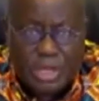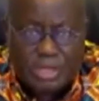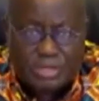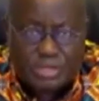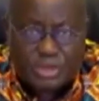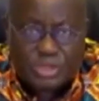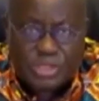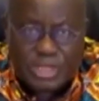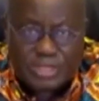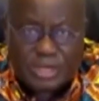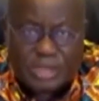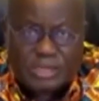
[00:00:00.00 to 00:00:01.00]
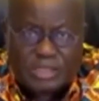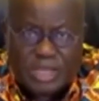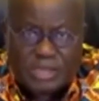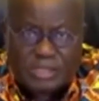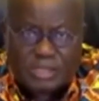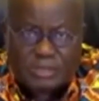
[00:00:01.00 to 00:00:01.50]
And should such a
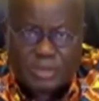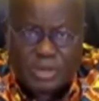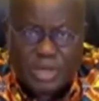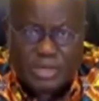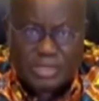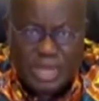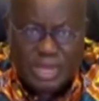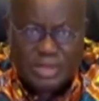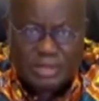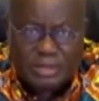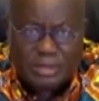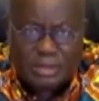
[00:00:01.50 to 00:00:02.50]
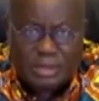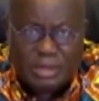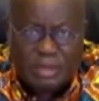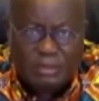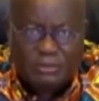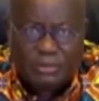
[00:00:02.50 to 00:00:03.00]
consensus be attained
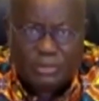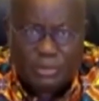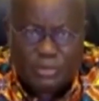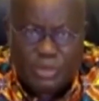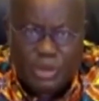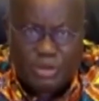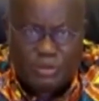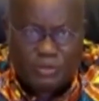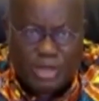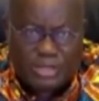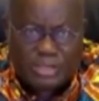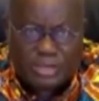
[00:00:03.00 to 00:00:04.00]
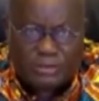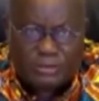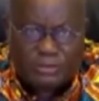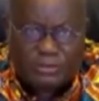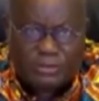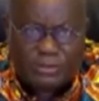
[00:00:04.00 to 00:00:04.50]
for the repeal of Article
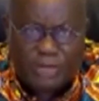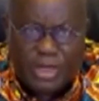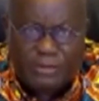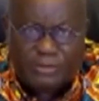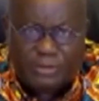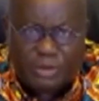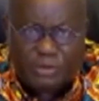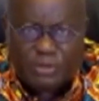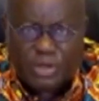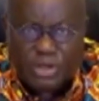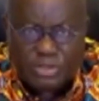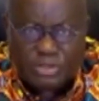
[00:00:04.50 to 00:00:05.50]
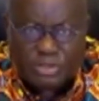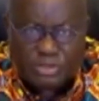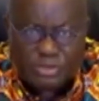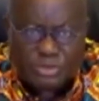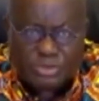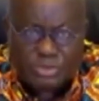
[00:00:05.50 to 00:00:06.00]
55.3 of the
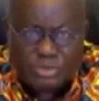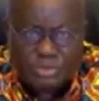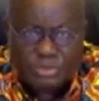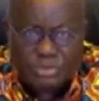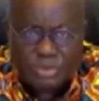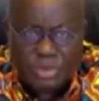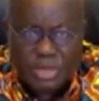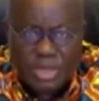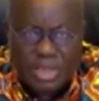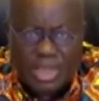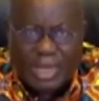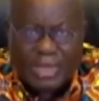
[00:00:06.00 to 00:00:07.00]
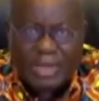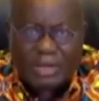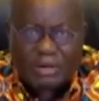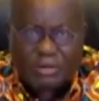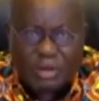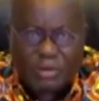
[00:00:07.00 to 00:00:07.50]
Constitution and an
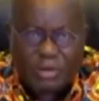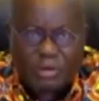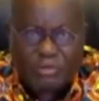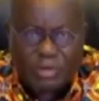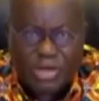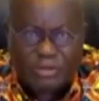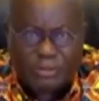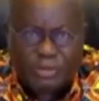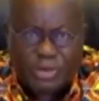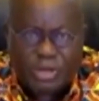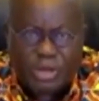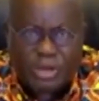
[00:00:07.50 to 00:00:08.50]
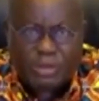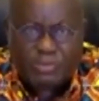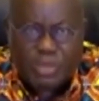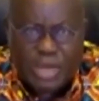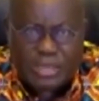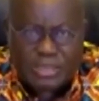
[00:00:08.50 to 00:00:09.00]
agreement reached for political
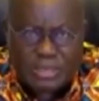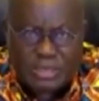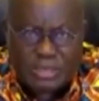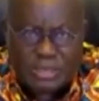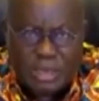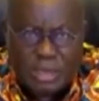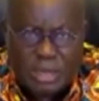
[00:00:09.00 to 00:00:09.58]
parties